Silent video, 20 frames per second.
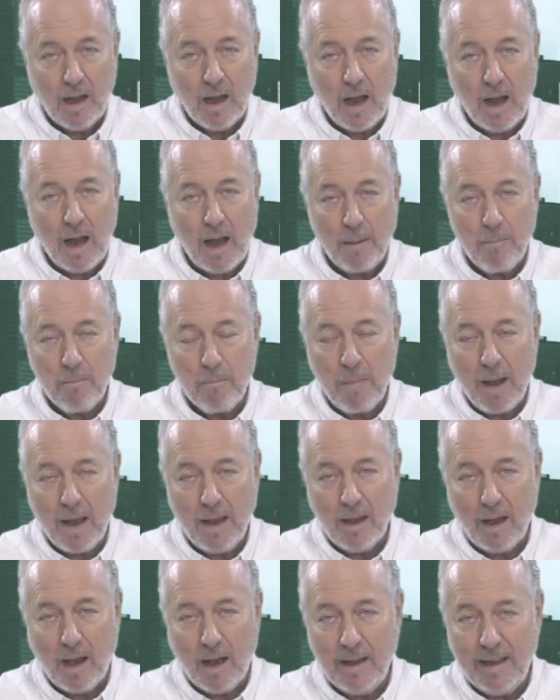
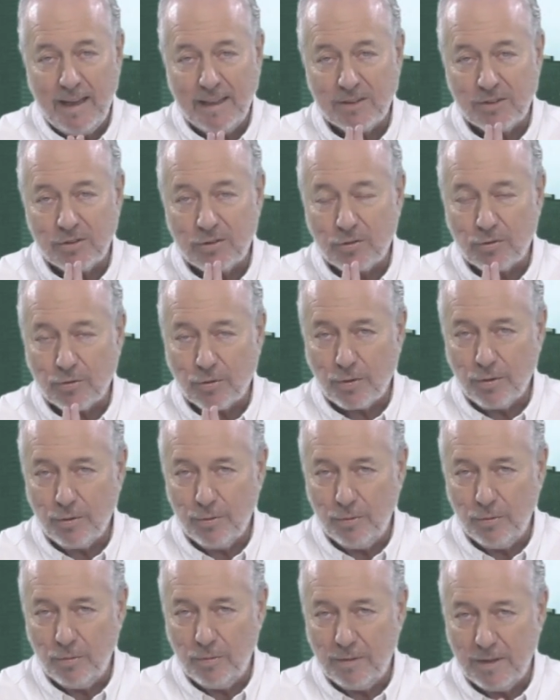It's
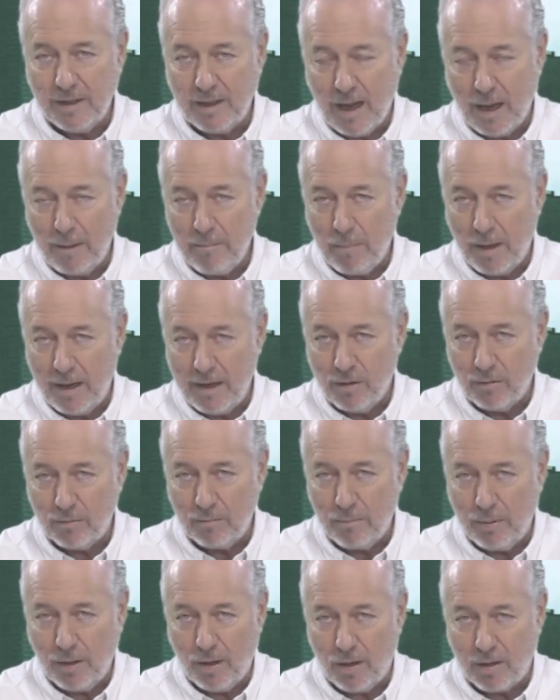true that I'm my
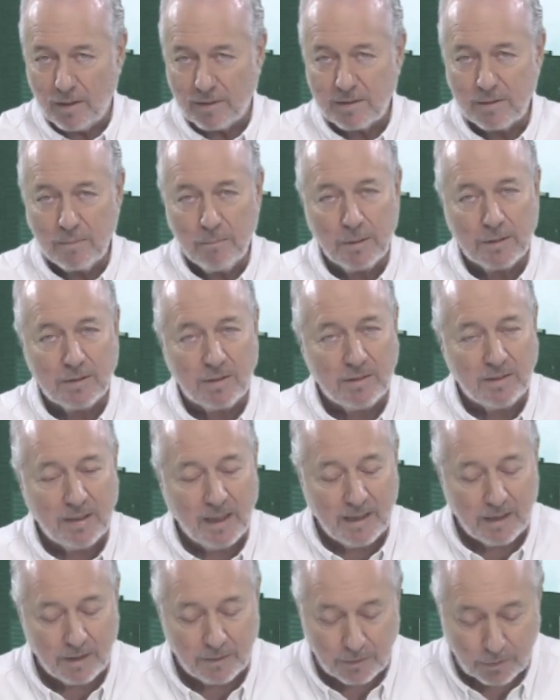own boss, but to
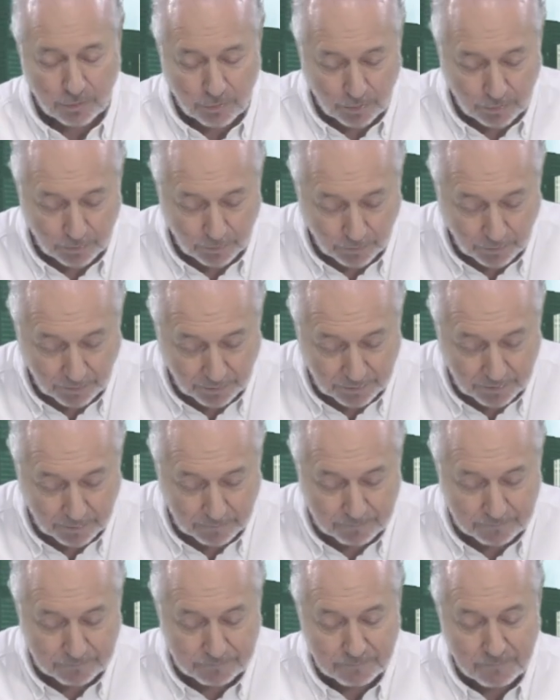tell you the truth,
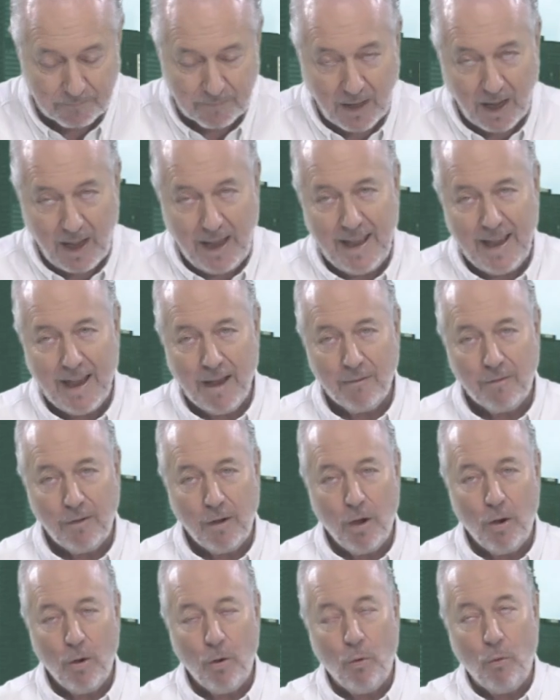I have
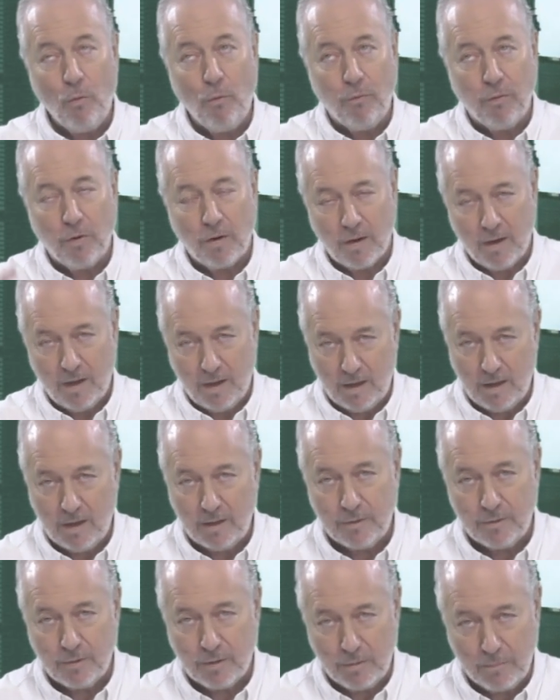over
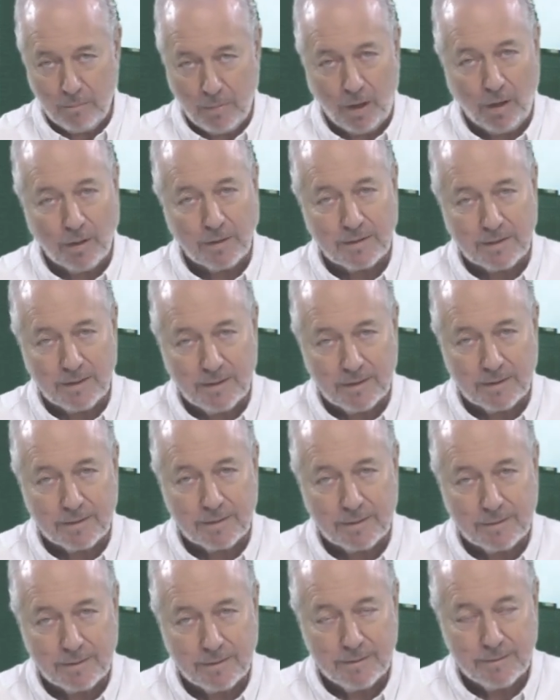100
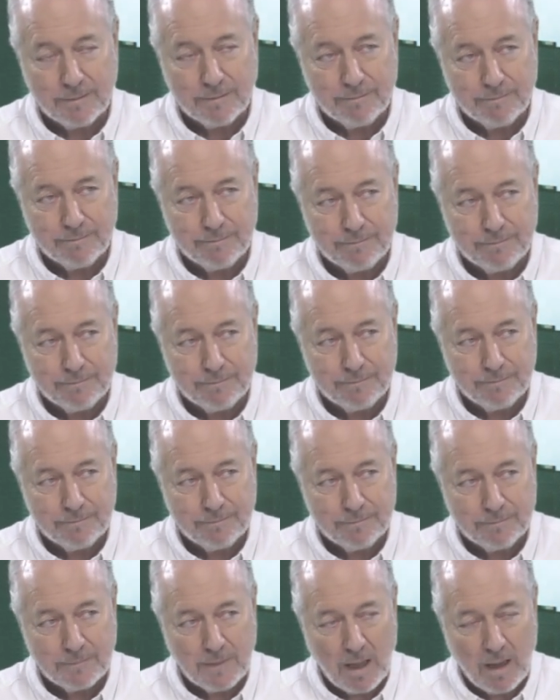bosses.
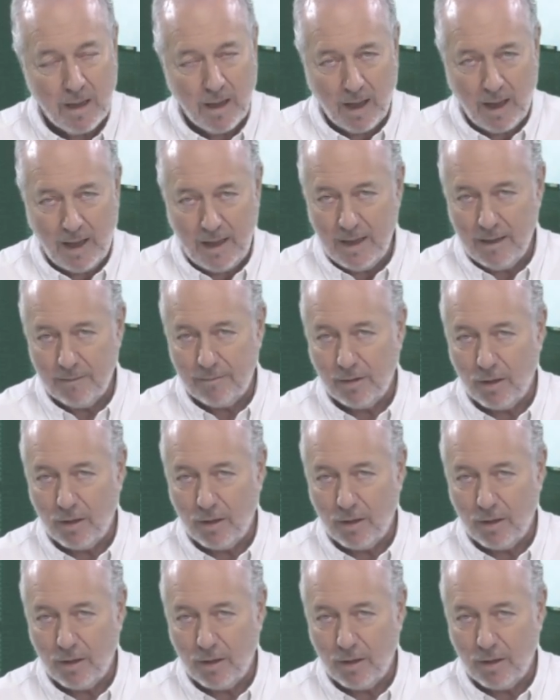I have